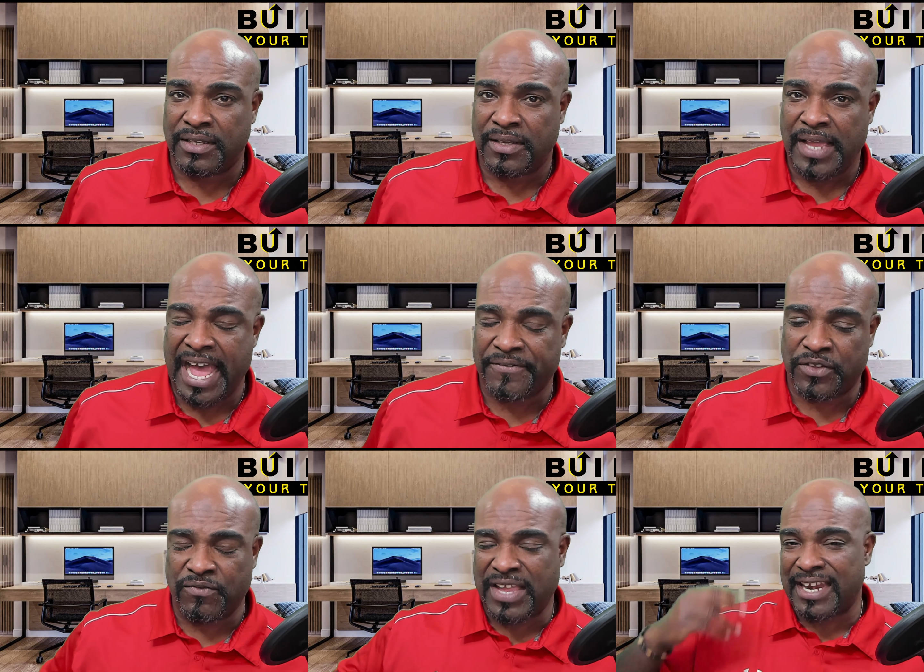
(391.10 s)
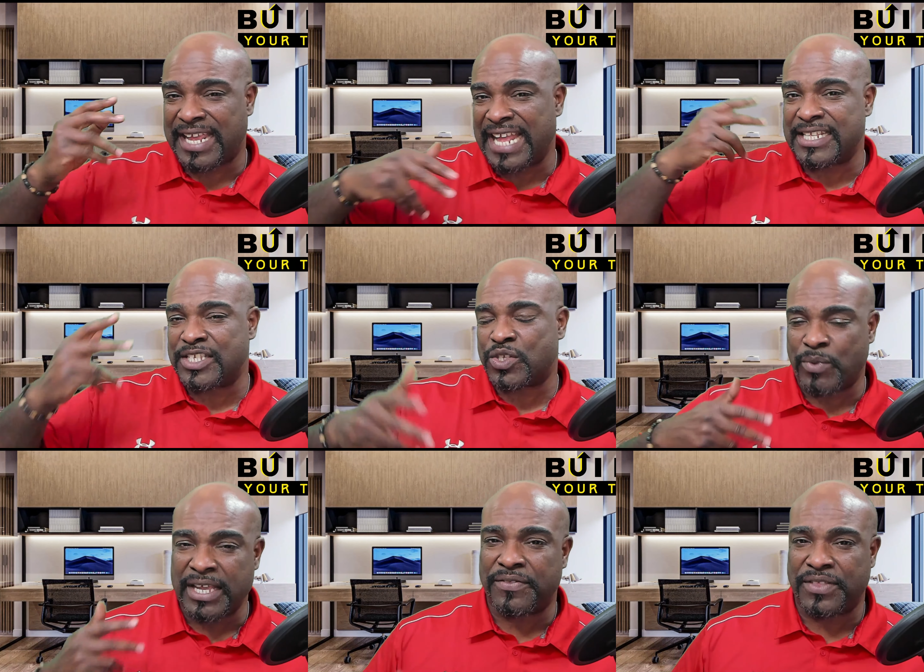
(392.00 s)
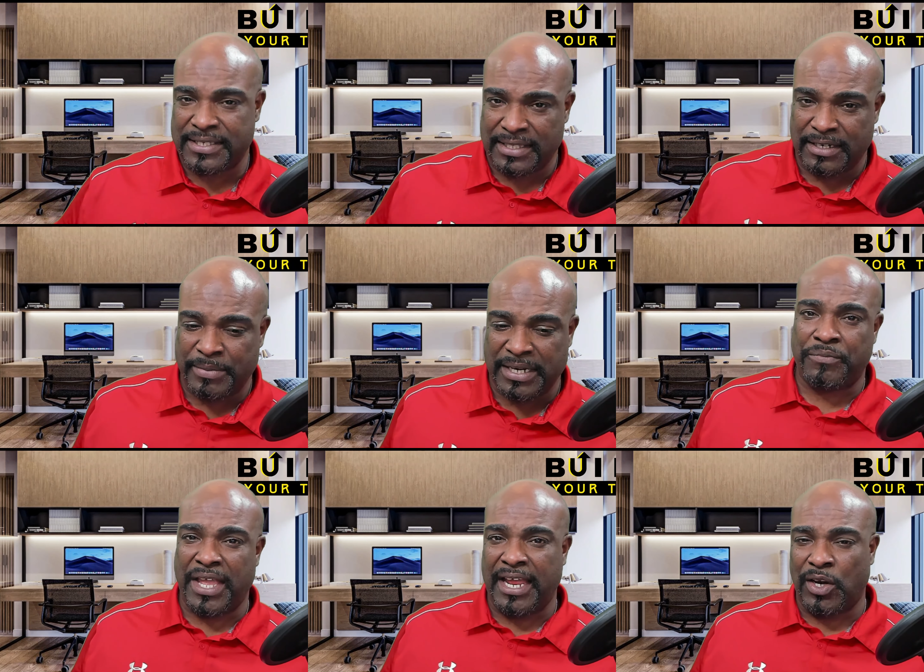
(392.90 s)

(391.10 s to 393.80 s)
after you've kind of gotten the swing of things a little bit and